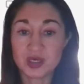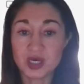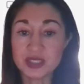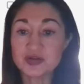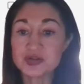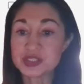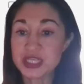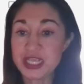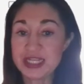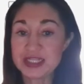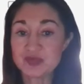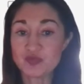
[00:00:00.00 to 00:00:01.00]

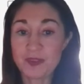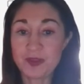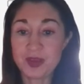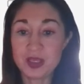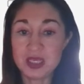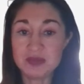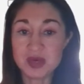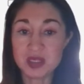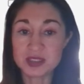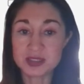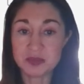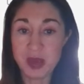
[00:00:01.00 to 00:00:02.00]
understands what the email
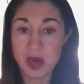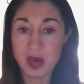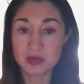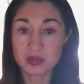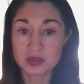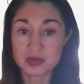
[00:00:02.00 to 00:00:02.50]
is about,